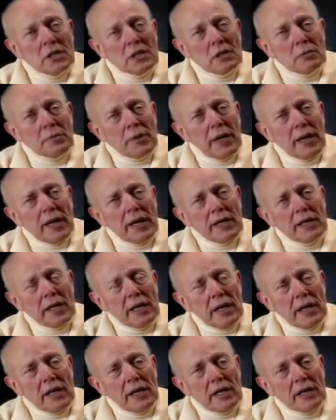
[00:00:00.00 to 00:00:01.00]
He paid
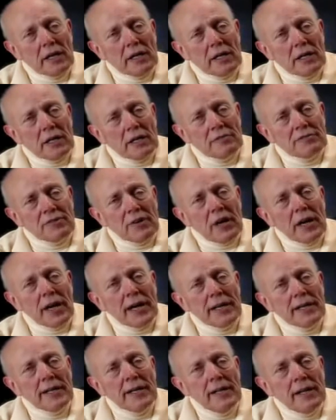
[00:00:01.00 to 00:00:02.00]
a
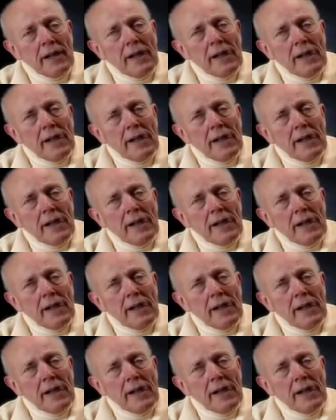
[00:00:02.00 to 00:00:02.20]
fine,